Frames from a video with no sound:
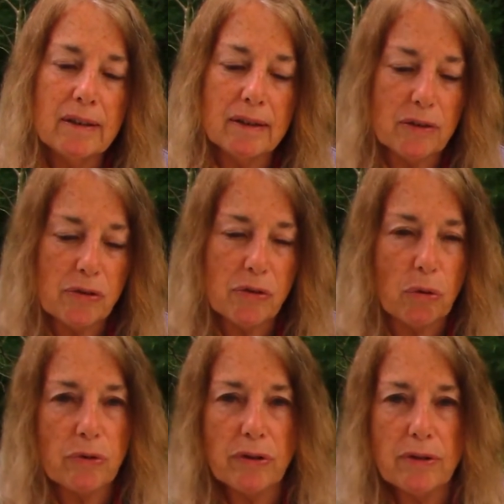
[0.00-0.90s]
this
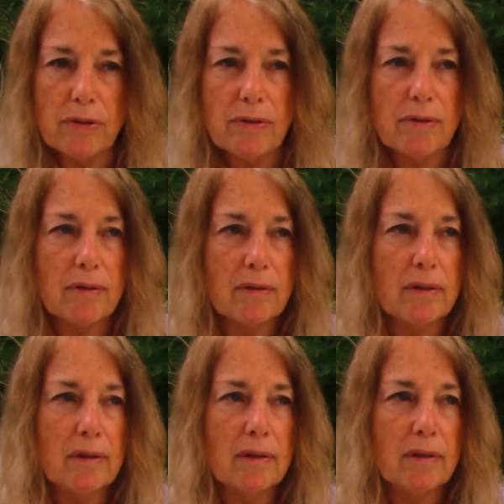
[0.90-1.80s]
solstice,
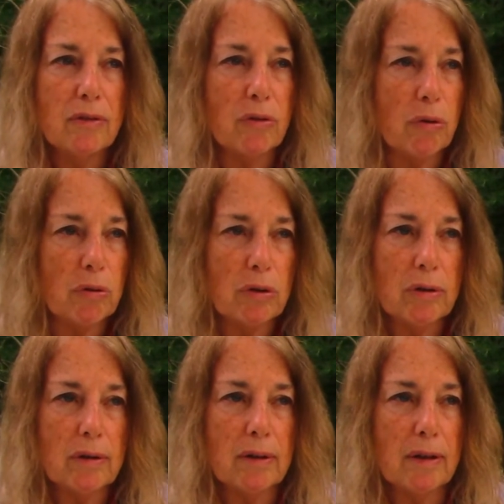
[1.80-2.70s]
solar
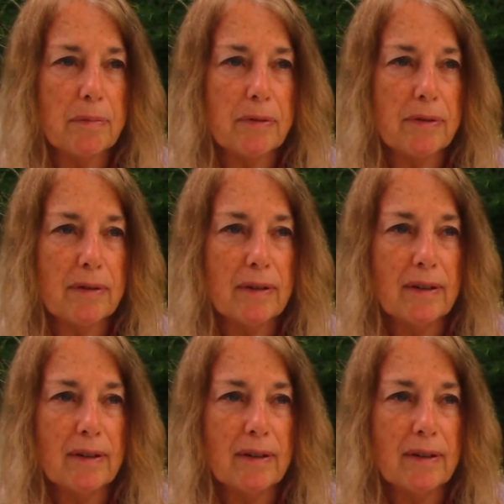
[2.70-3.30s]
eclipse,